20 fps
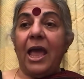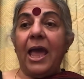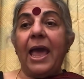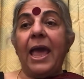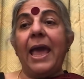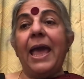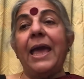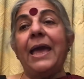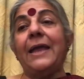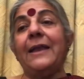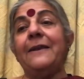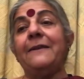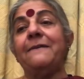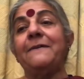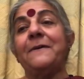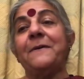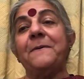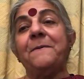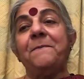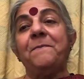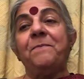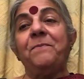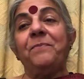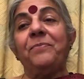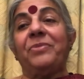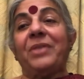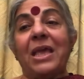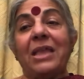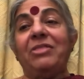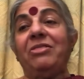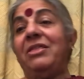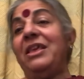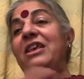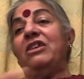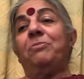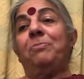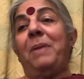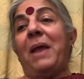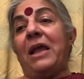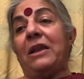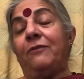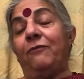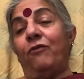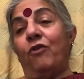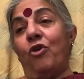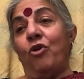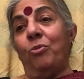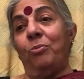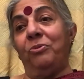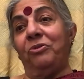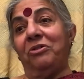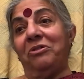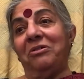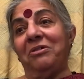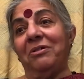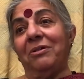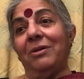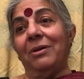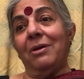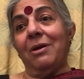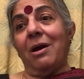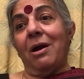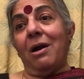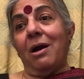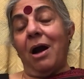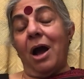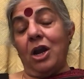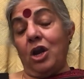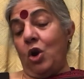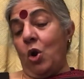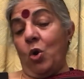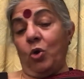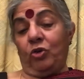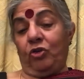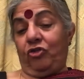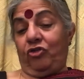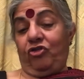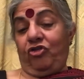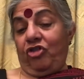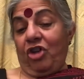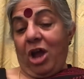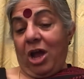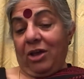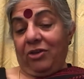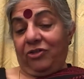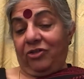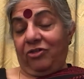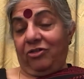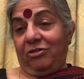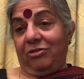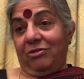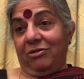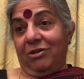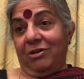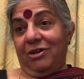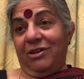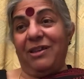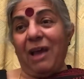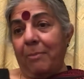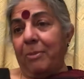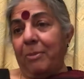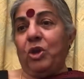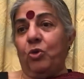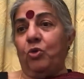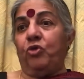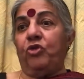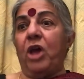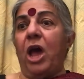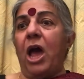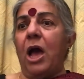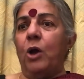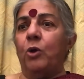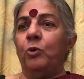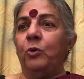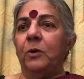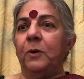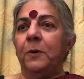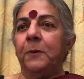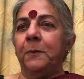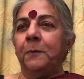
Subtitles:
And then these platforms are not just dumbing you down,